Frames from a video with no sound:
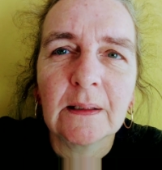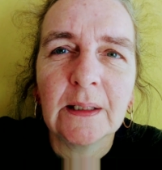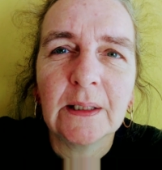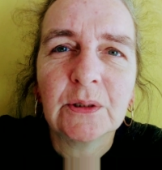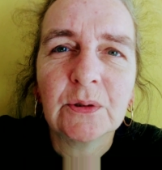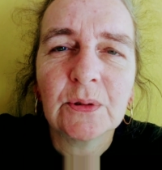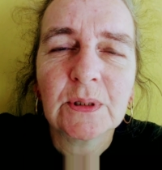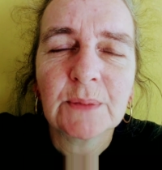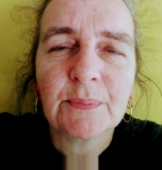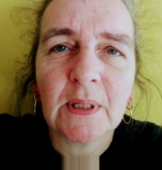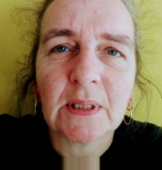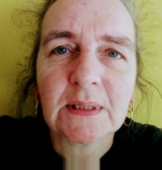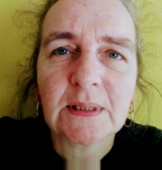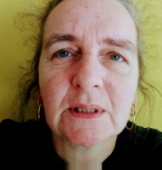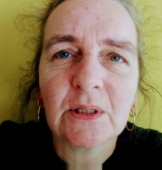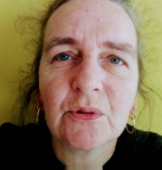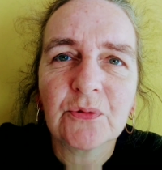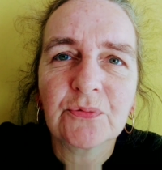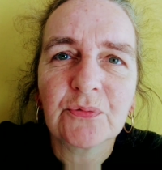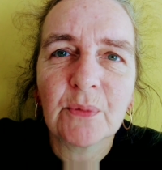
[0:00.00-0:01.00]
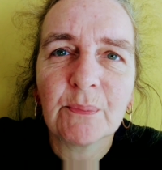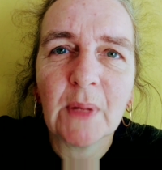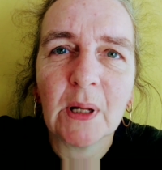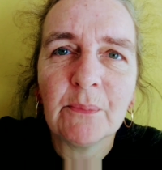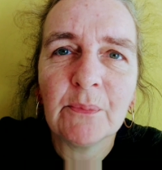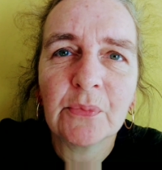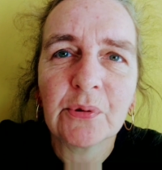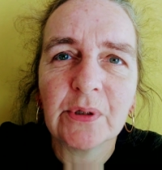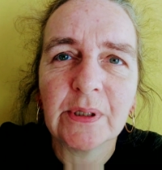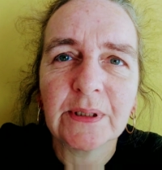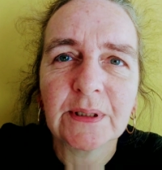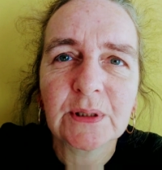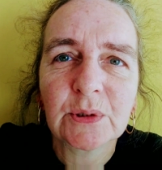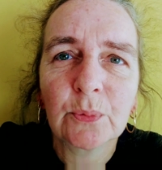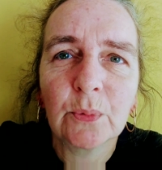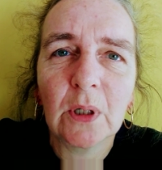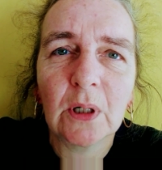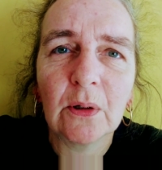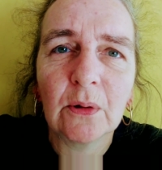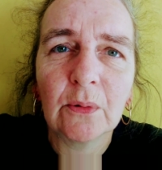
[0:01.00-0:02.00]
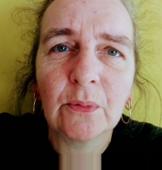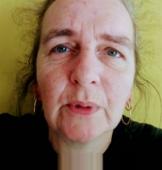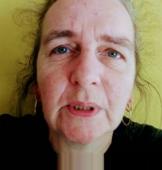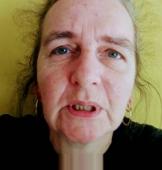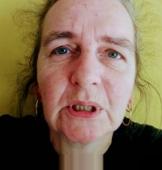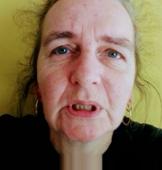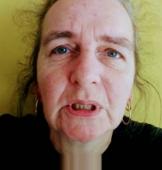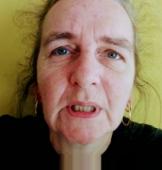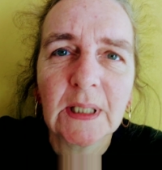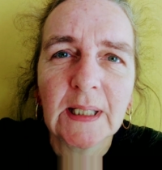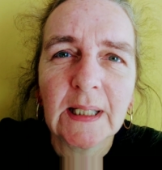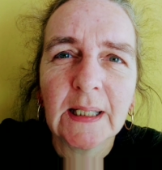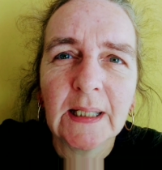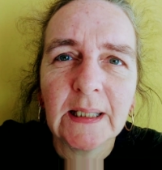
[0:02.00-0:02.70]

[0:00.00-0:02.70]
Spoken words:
He talks about self-remembering as well, which